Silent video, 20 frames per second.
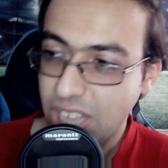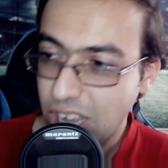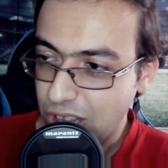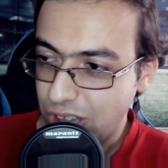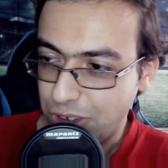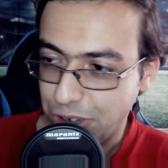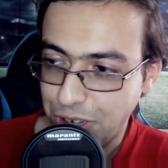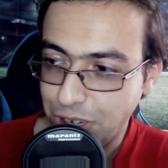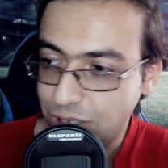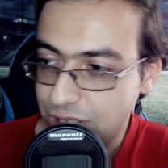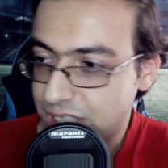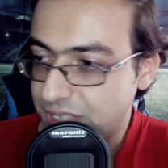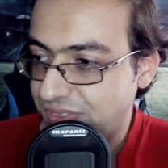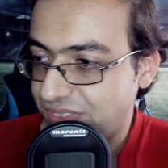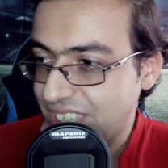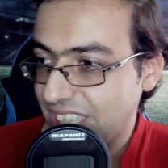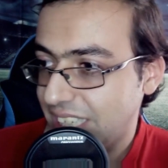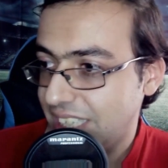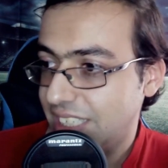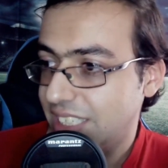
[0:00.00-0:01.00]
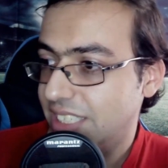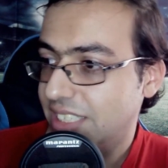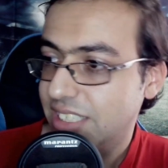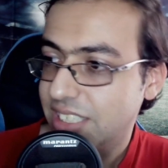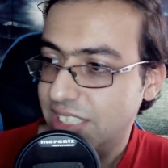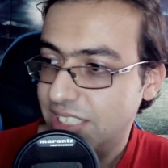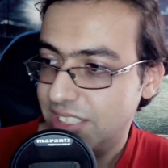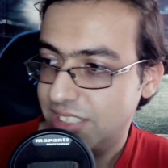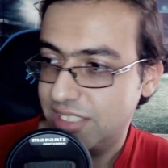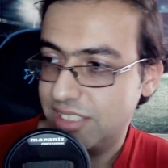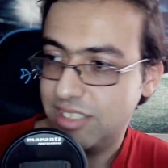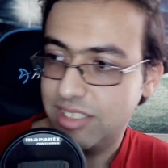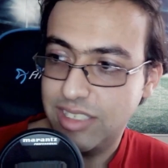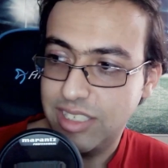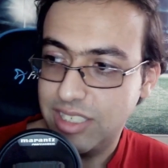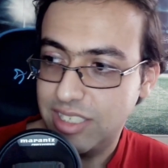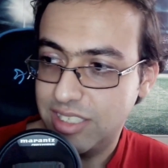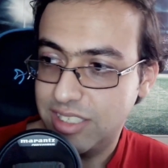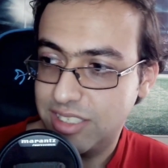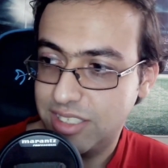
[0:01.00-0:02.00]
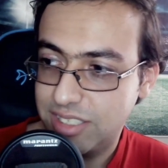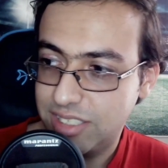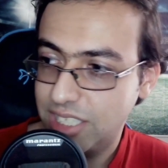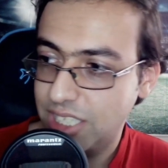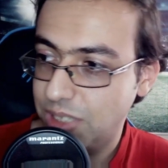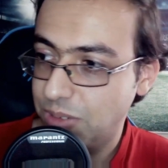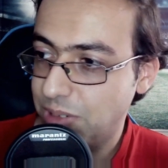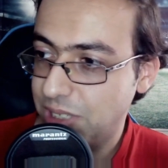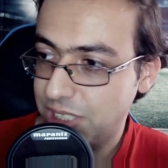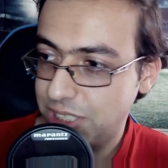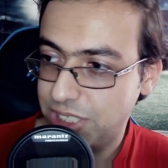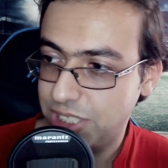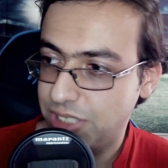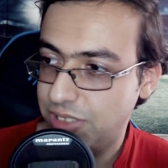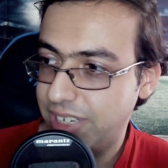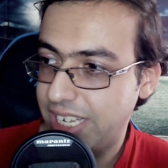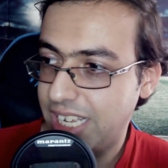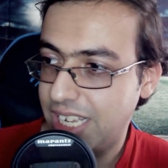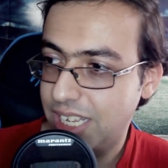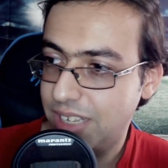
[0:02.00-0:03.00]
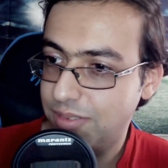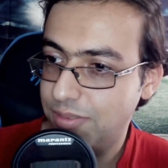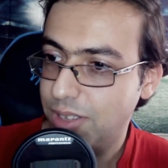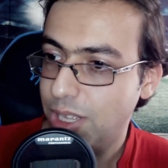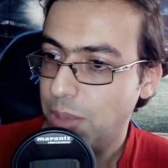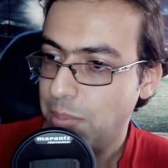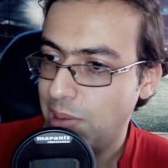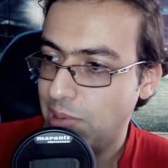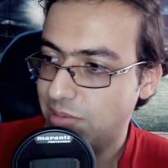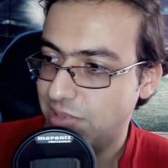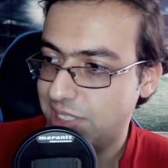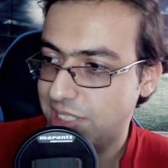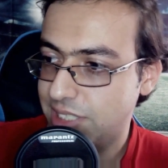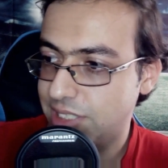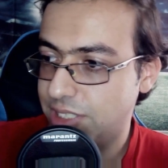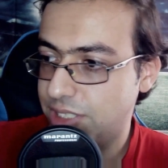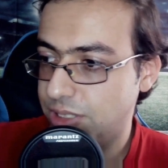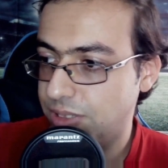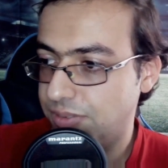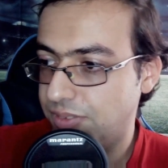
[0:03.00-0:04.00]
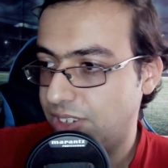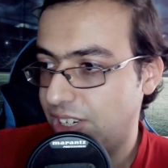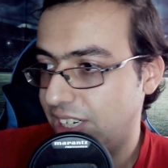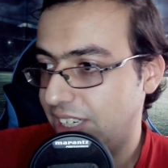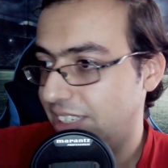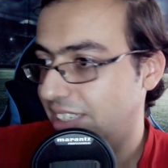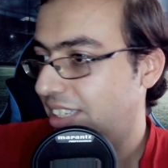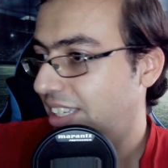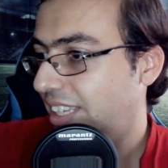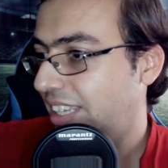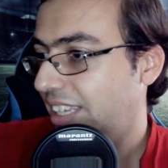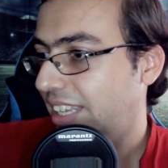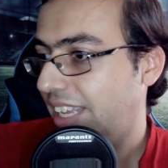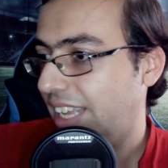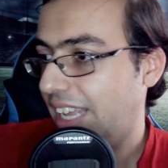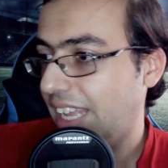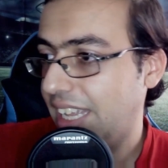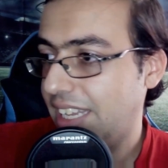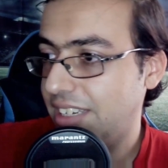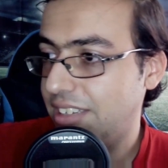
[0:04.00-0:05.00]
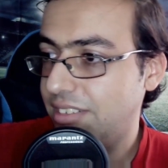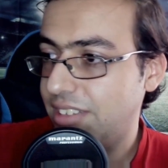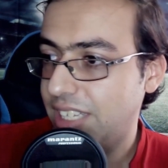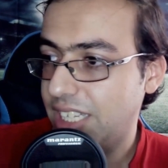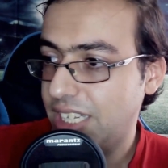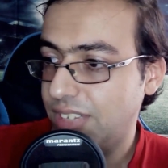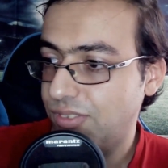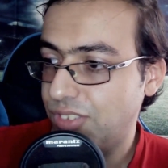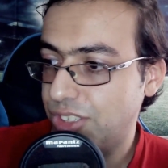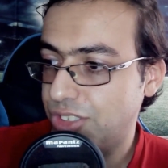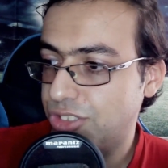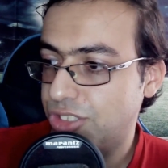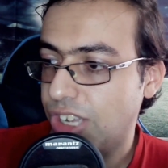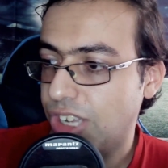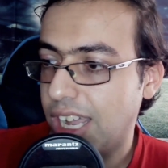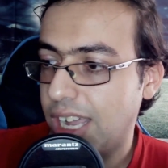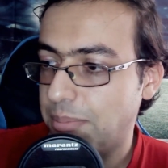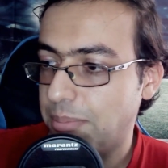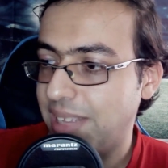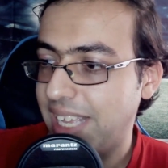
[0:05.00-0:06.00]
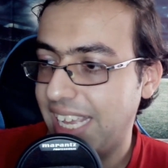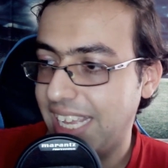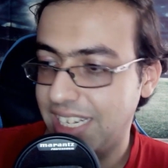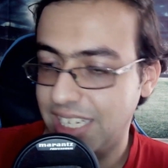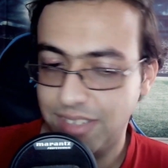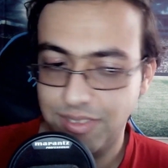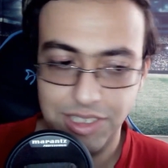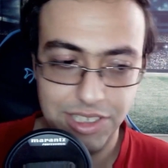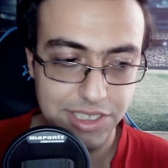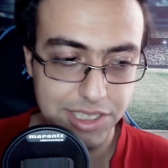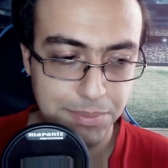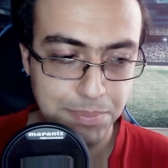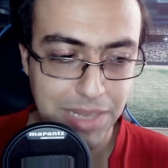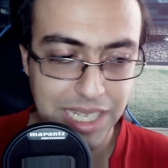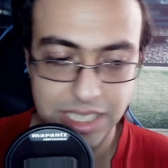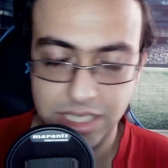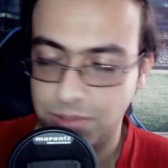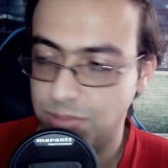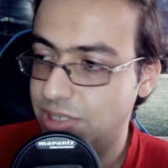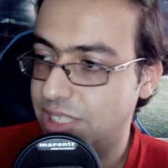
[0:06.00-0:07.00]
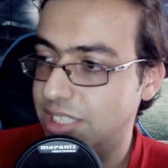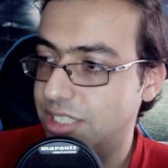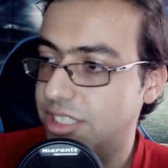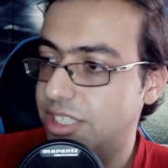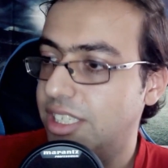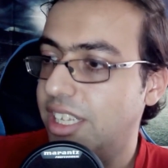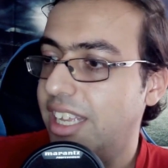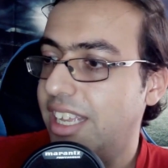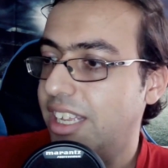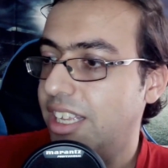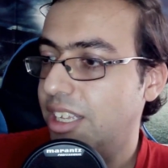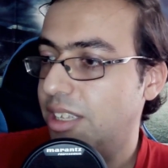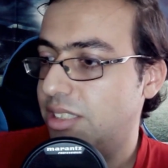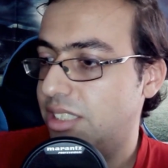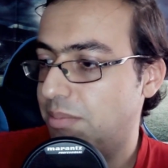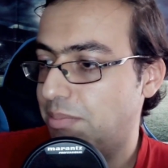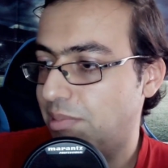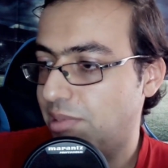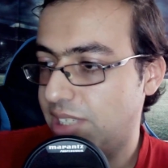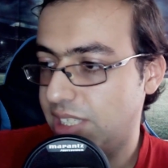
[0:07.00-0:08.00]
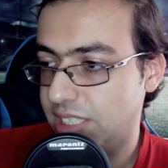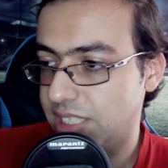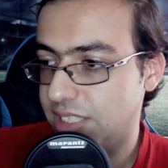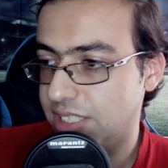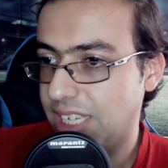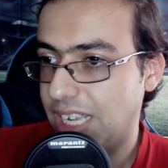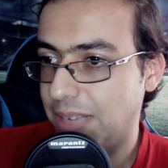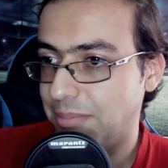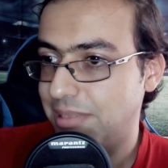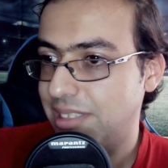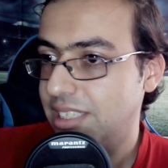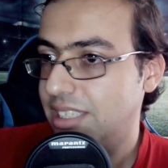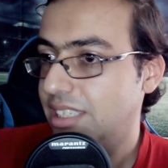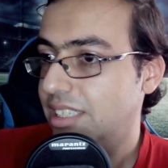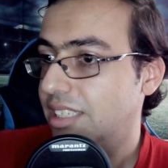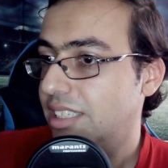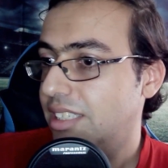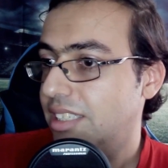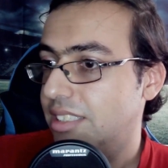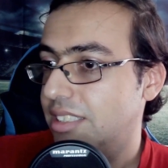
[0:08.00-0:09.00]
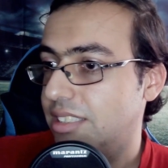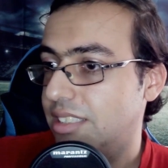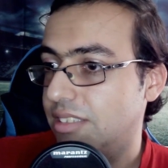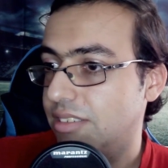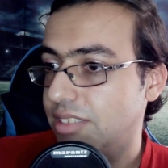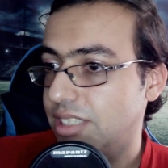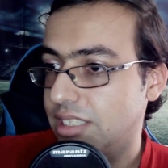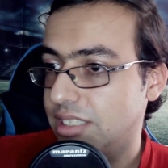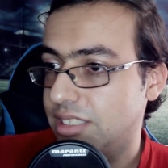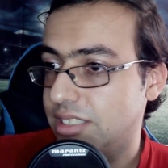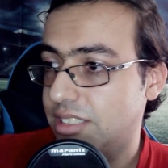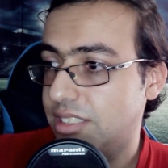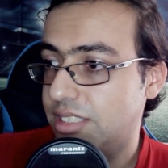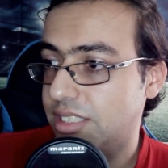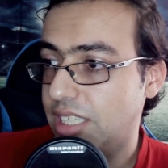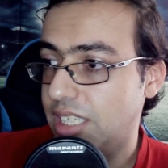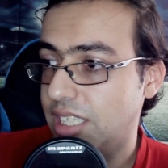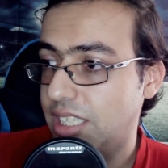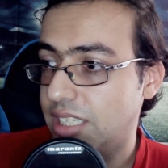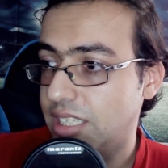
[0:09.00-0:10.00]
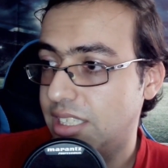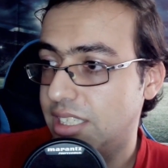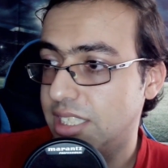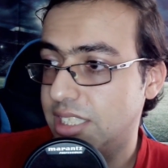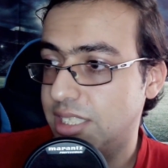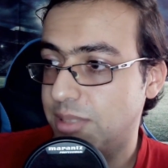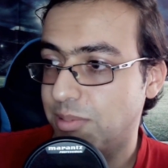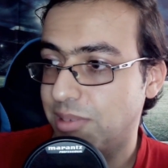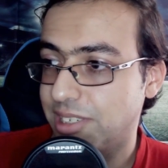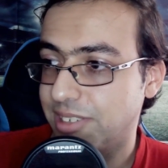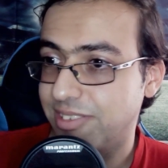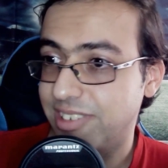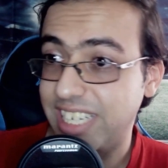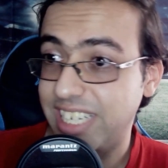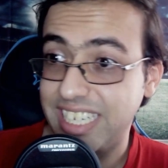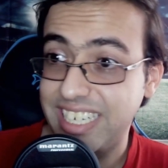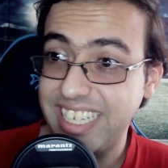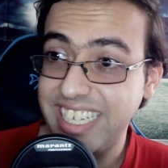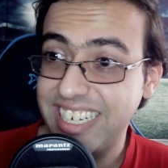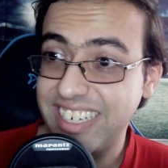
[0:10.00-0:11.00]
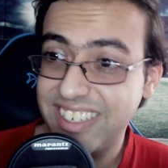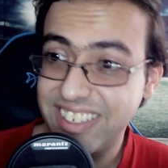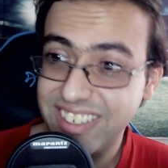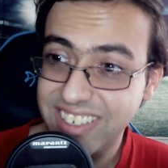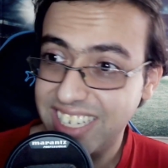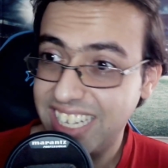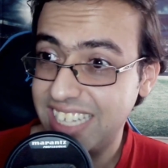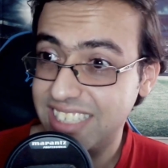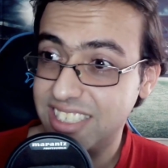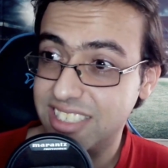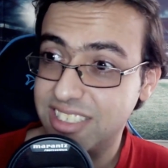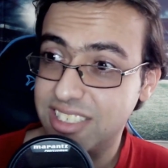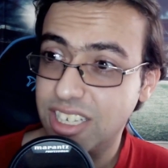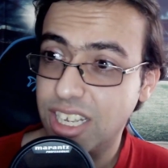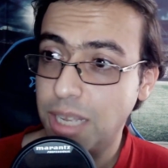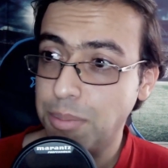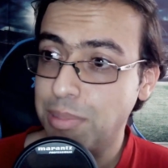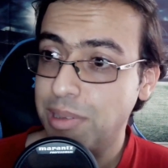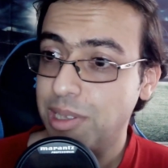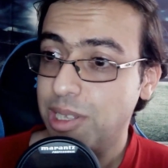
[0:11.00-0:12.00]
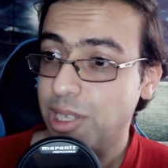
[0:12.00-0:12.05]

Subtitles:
news feed, so you can see what you have posted so far. And you can even top any of those best ones to put at the top. So you can see this one right here at the top.